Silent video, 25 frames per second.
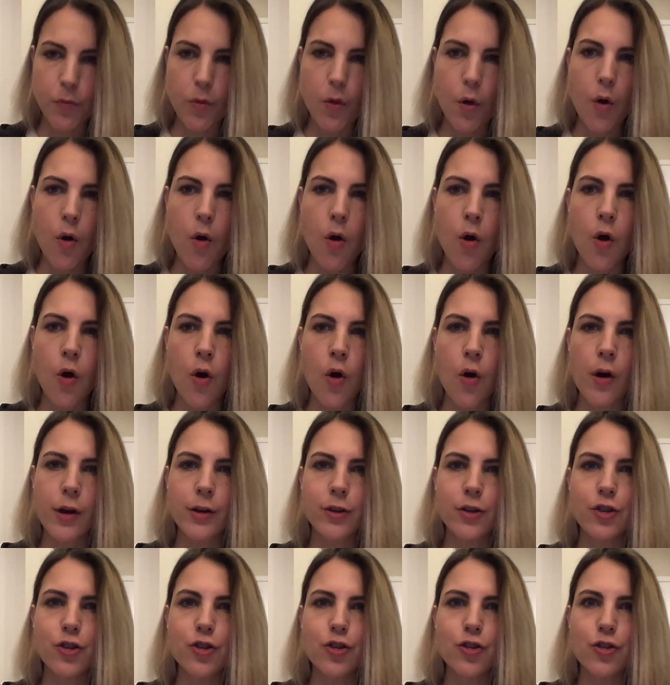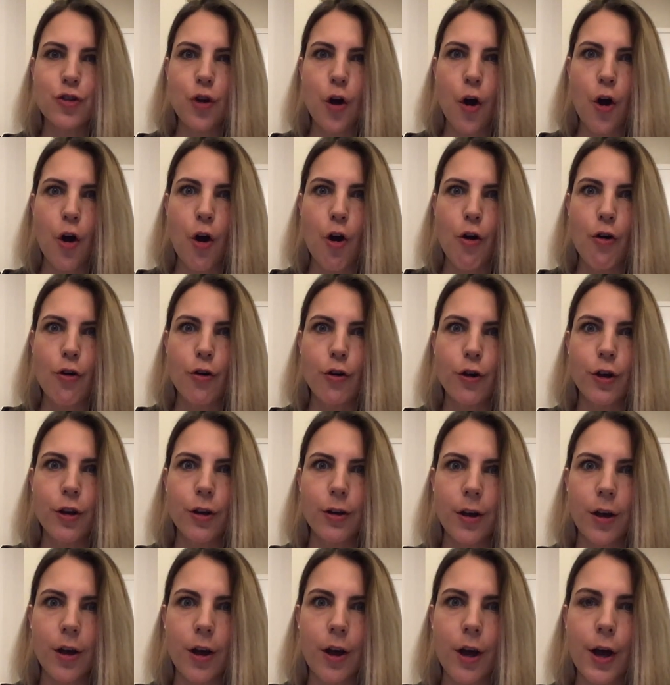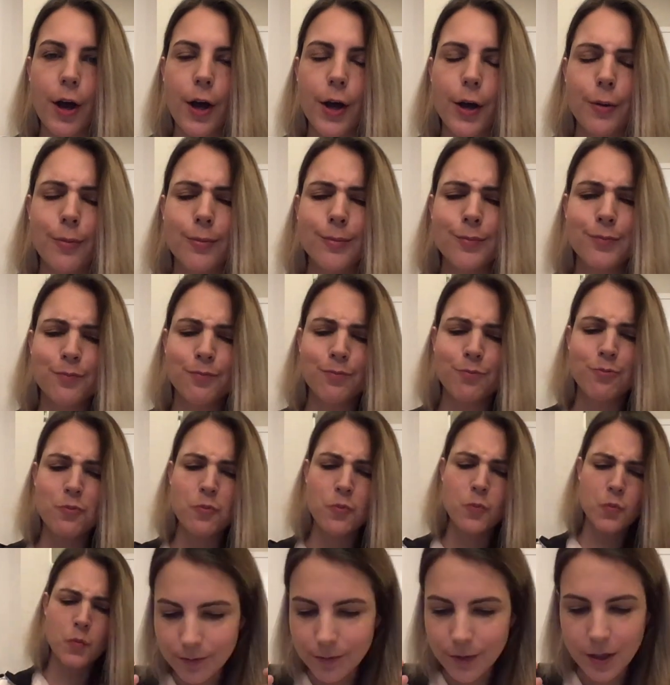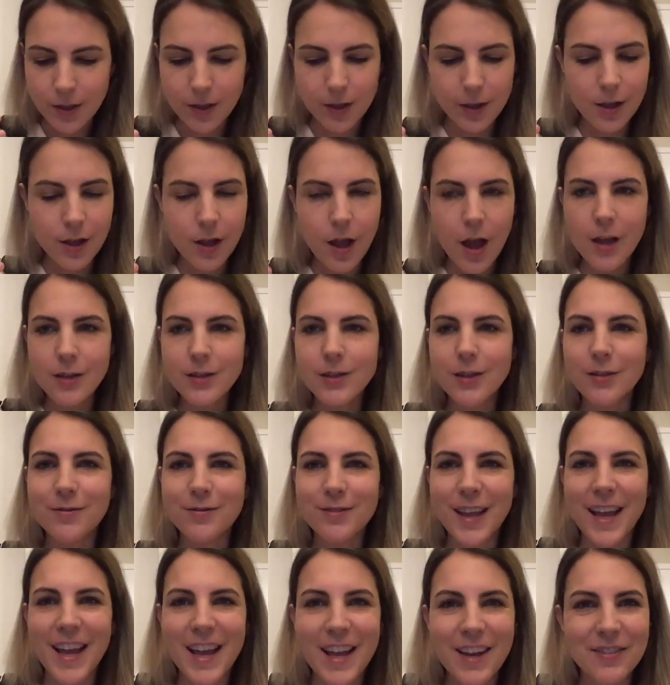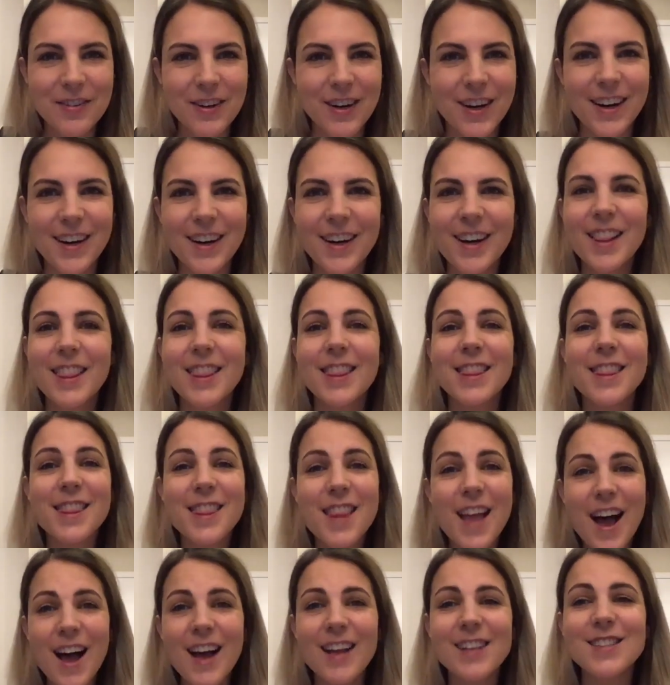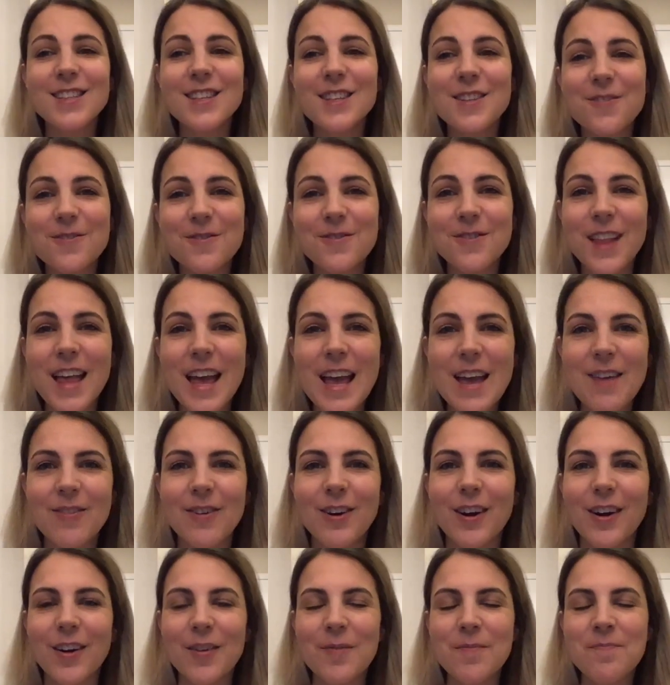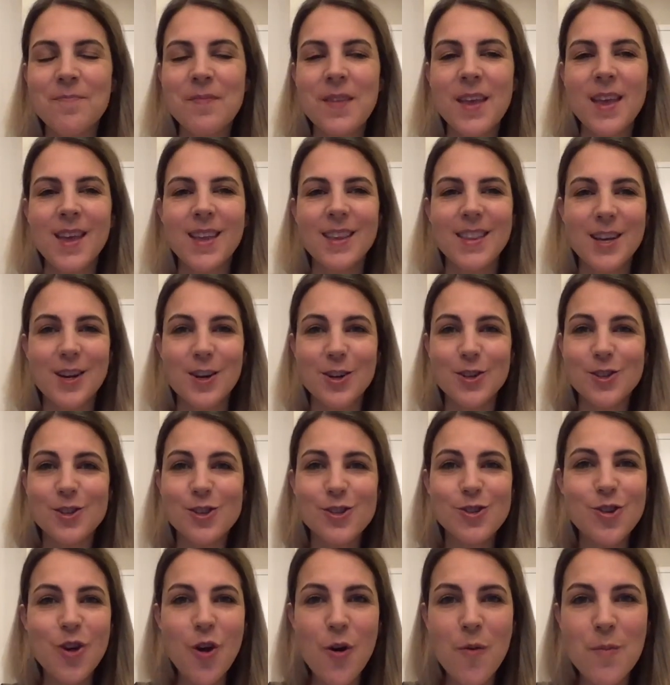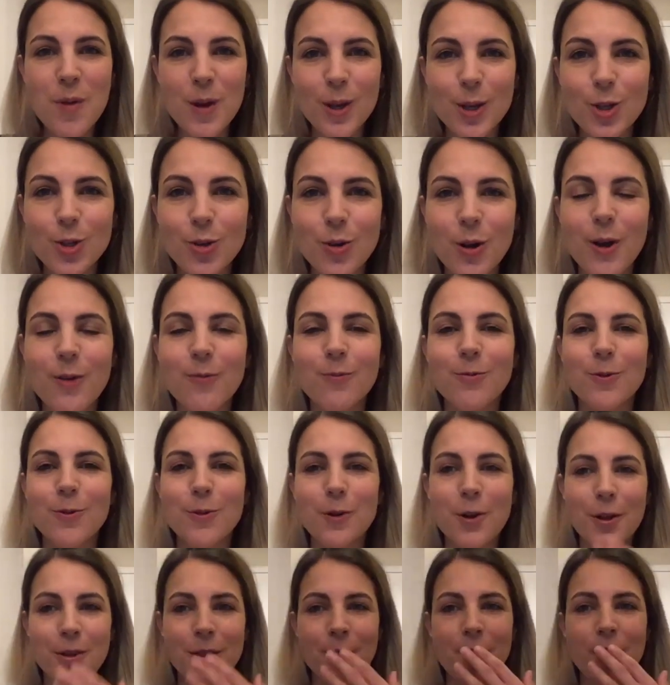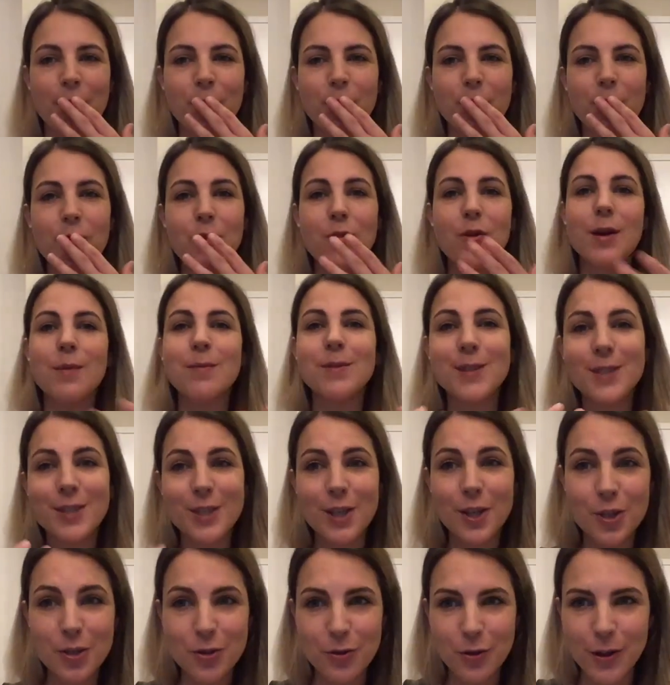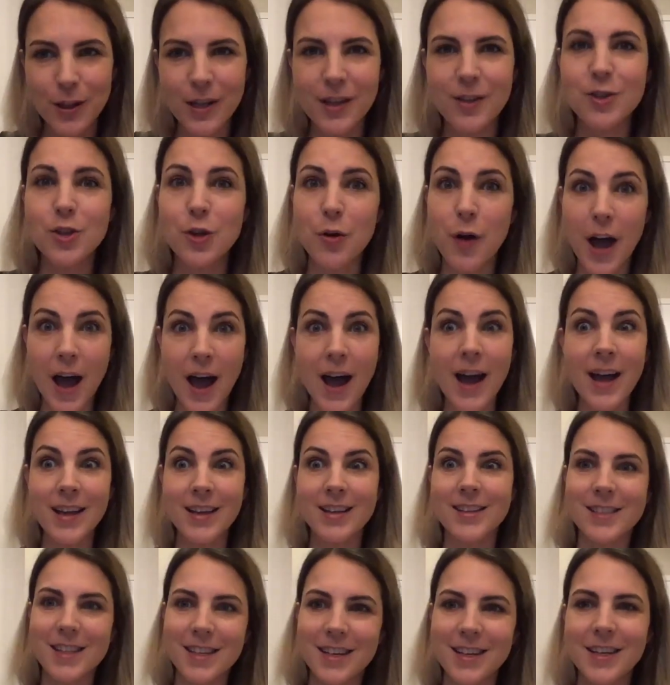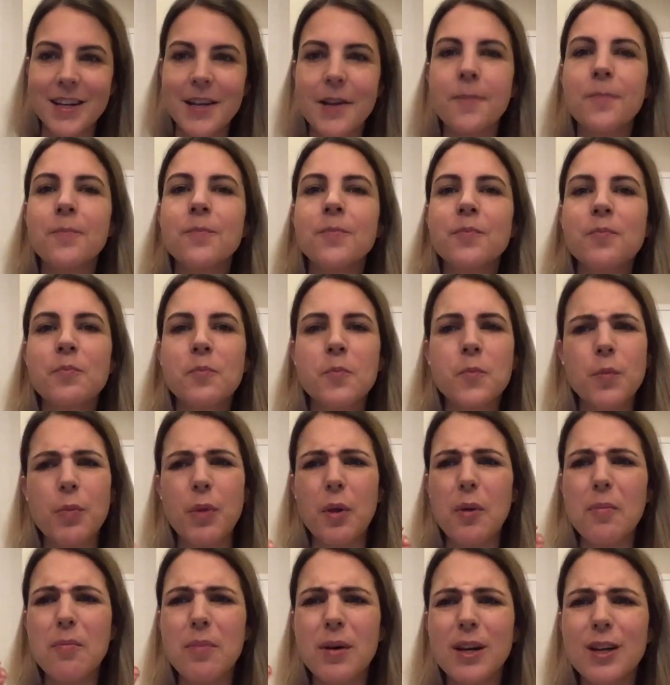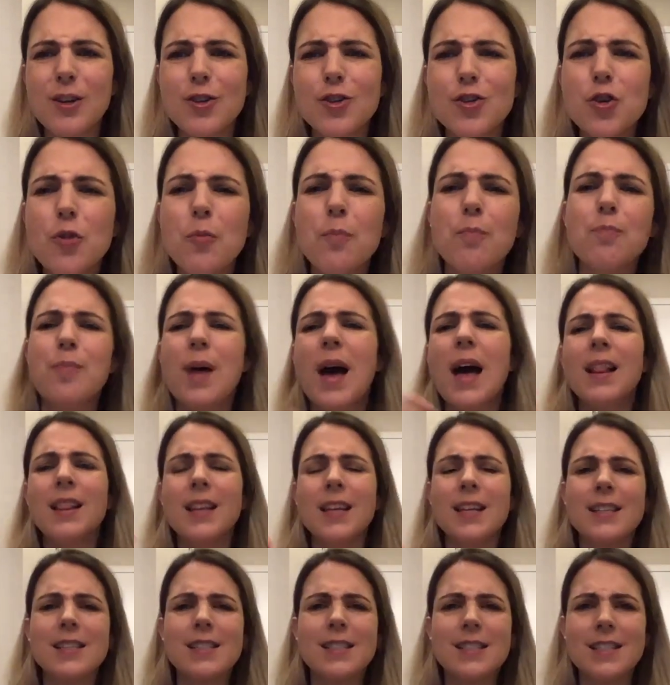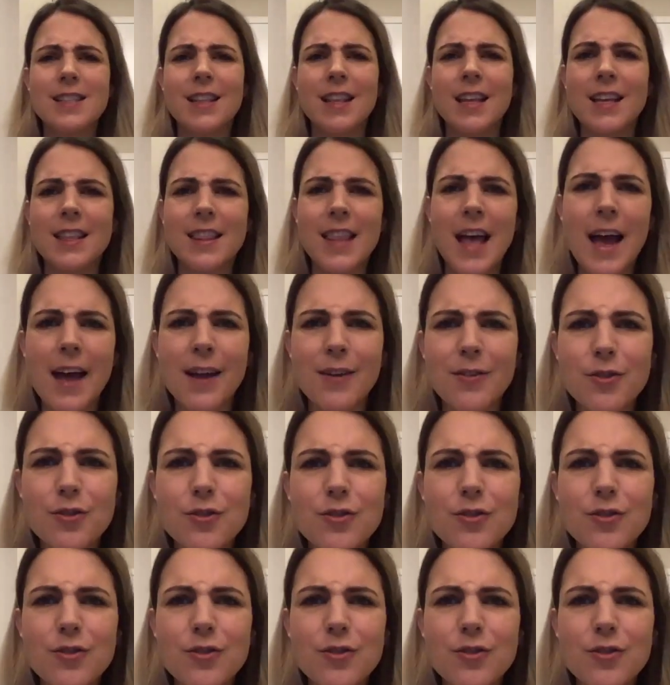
Oh, it's so good. Lots of flavor, lots of flavor. There is so much grapefruit on there. Whoa, I'm still drilling, so high acidity, but it's so balanced. Like that,